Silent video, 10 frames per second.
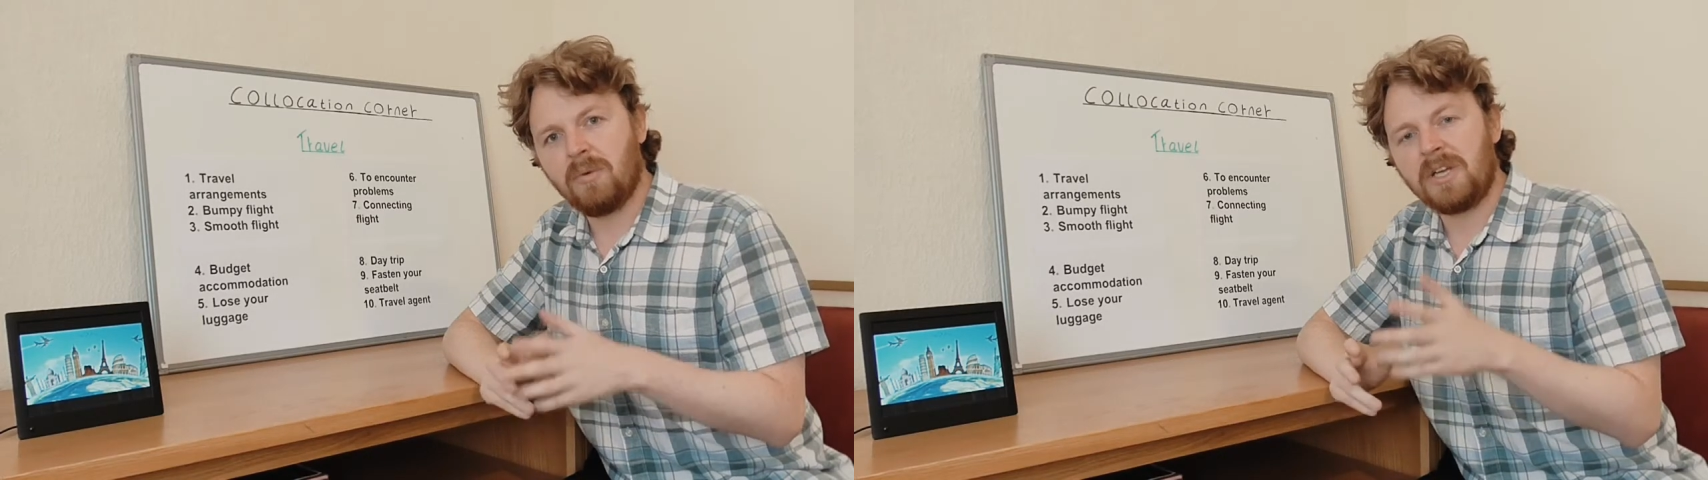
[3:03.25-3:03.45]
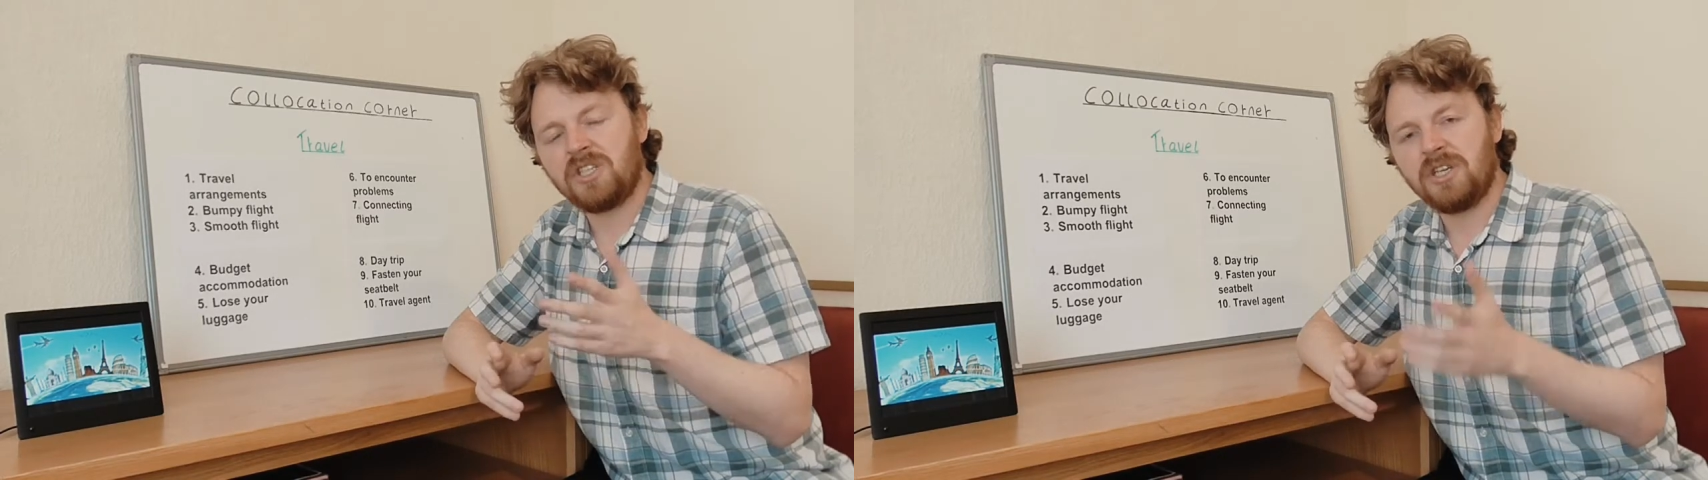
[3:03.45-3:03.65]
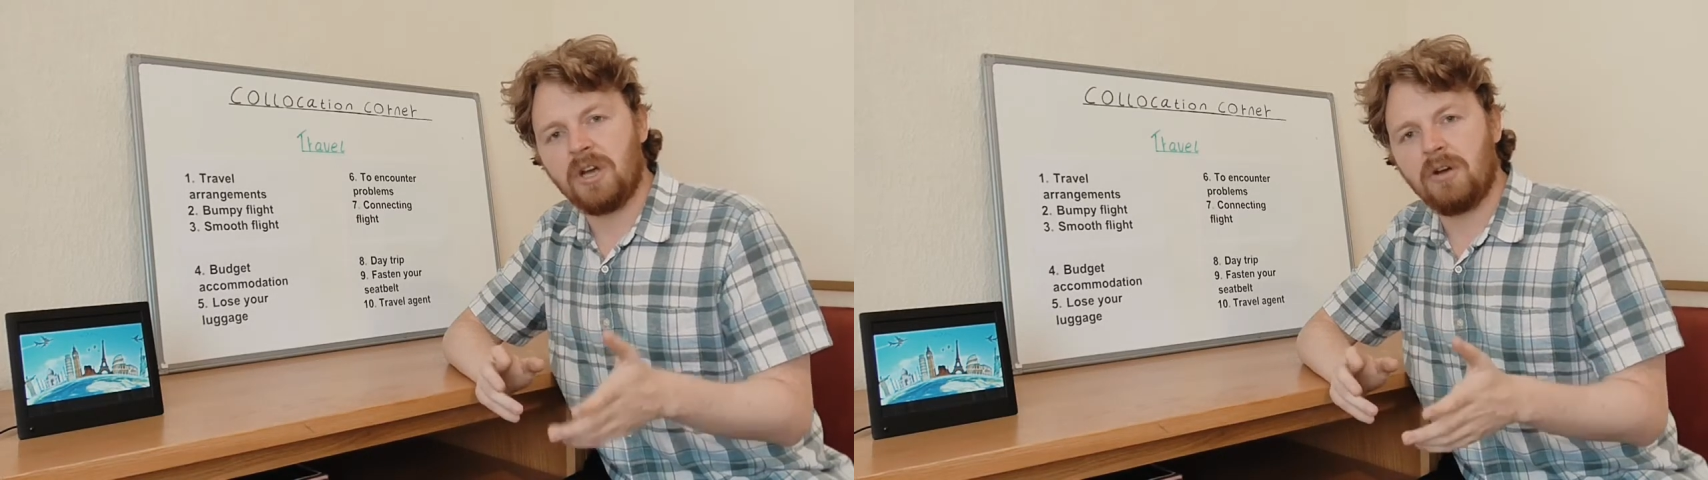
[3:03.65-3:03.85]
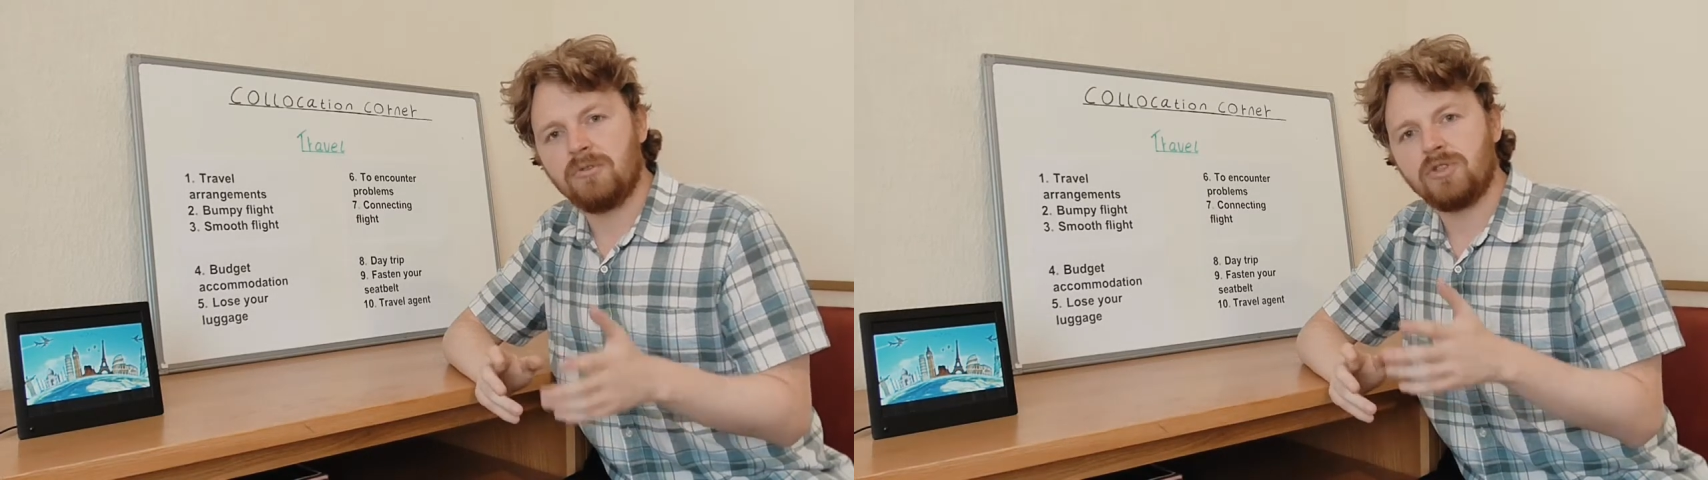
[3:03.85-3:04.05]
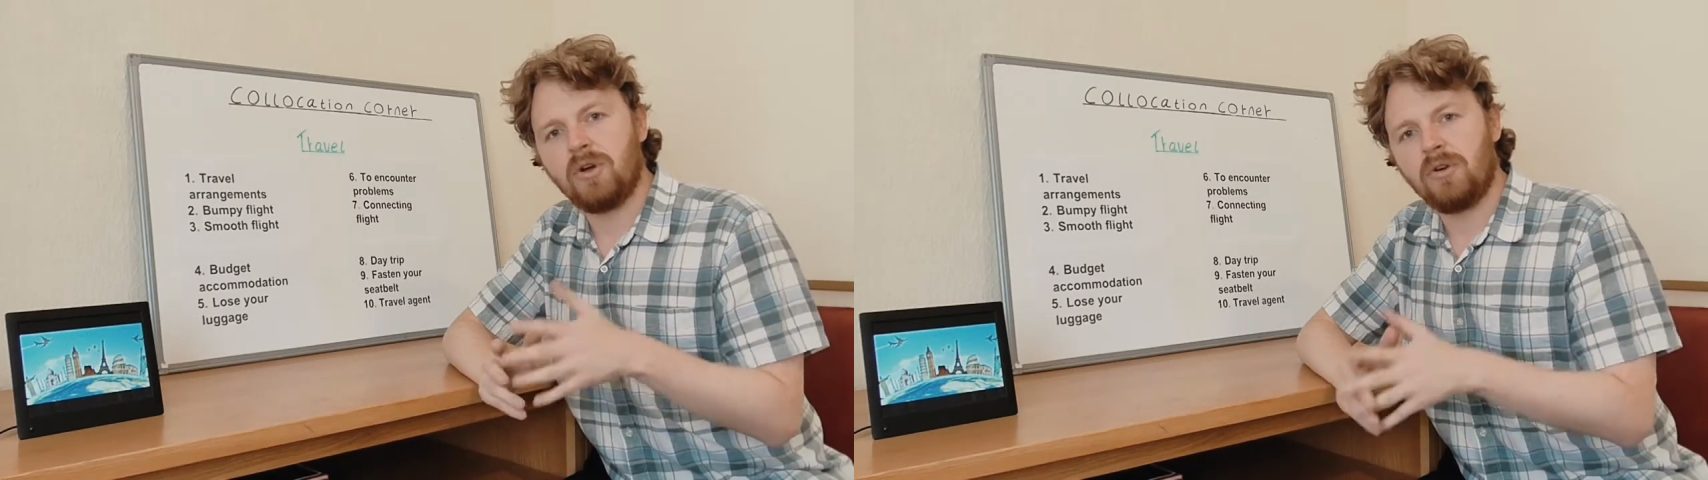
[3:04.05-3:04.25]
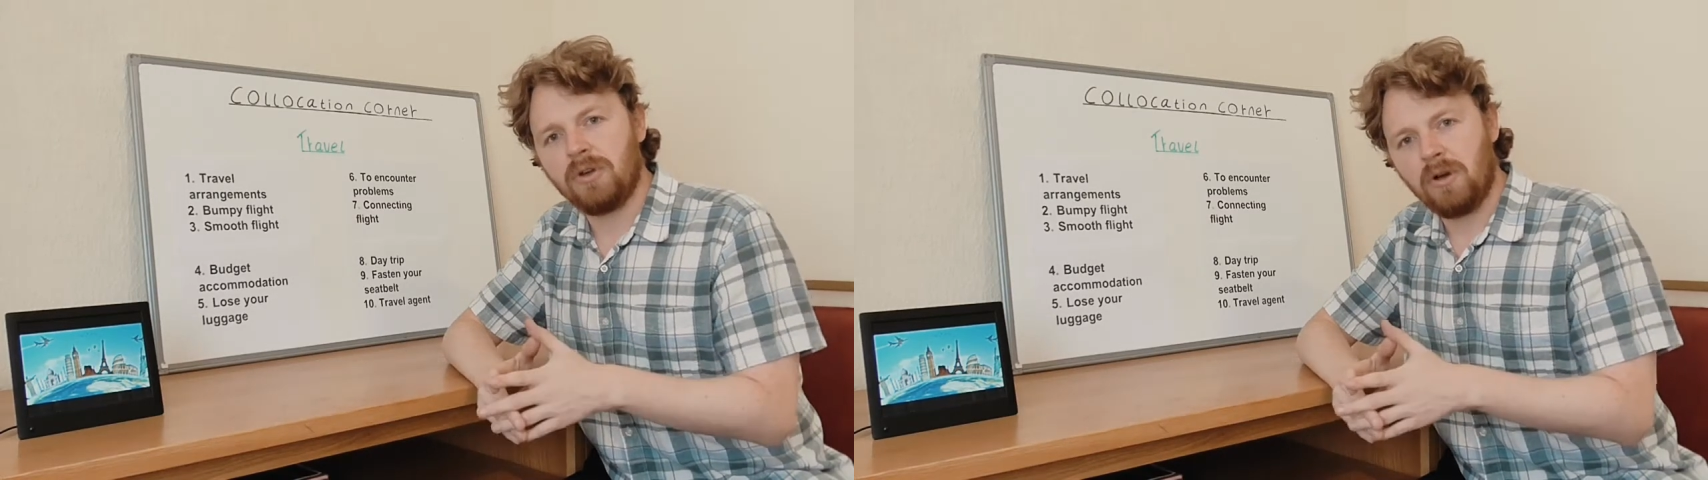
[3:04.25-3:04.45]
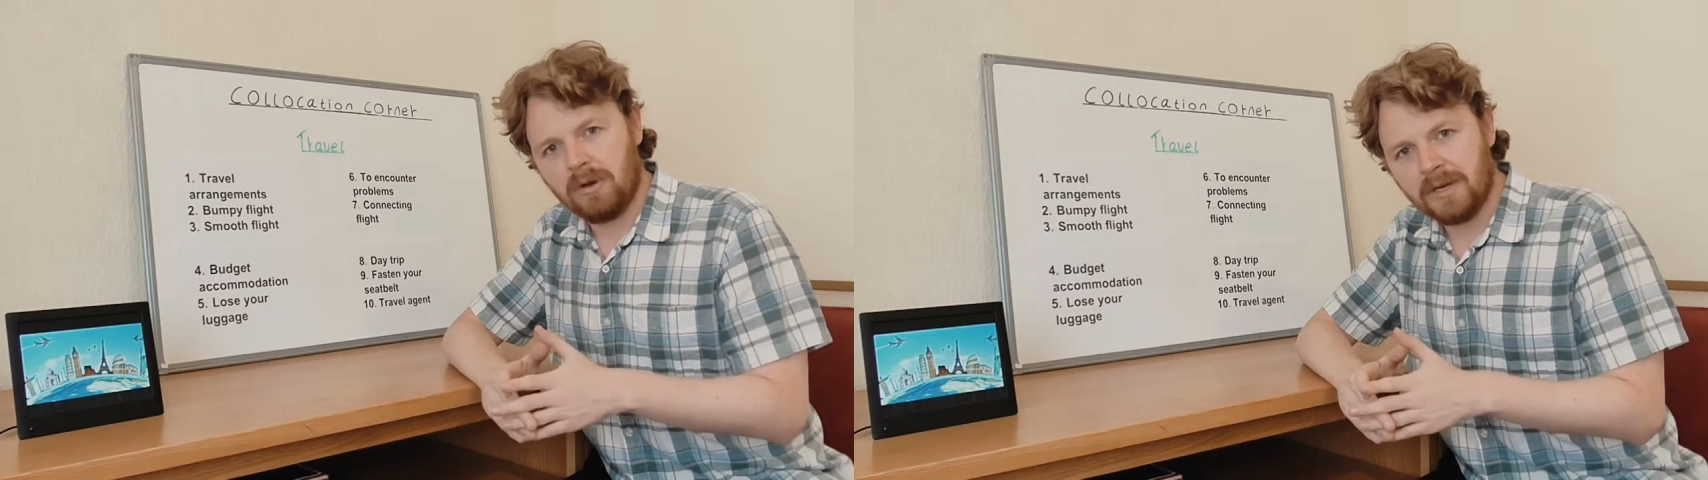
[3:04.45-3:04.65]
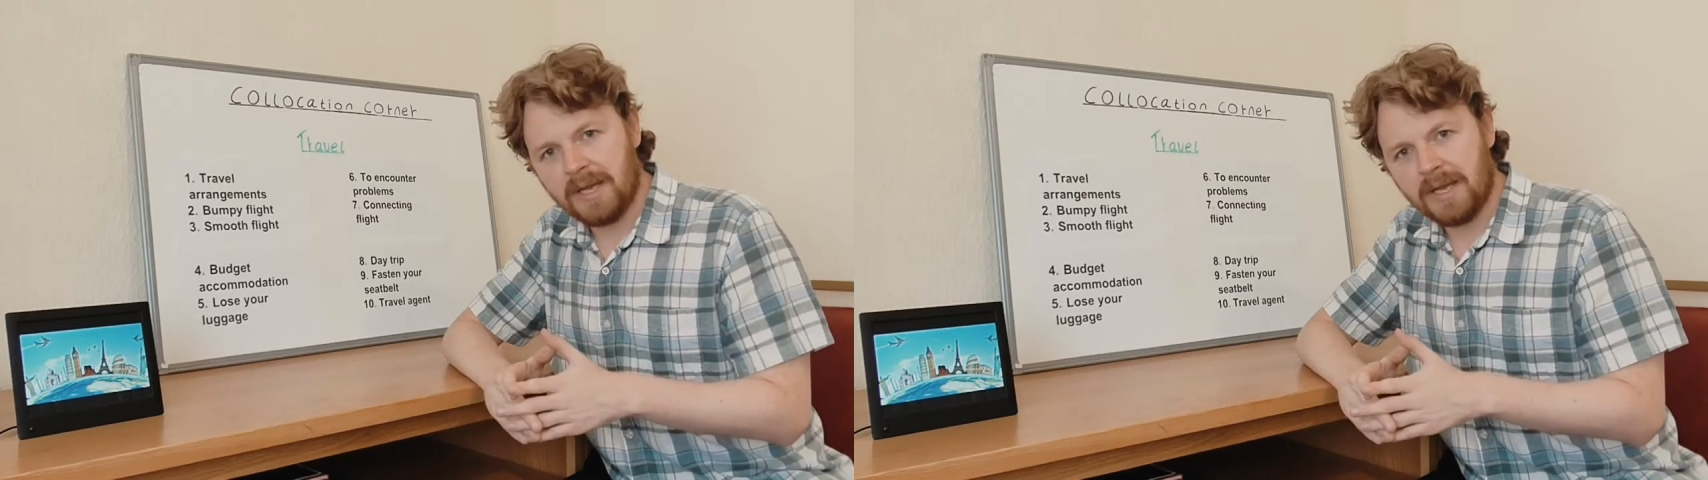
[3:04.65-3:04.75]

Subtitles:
when she goes on holiday.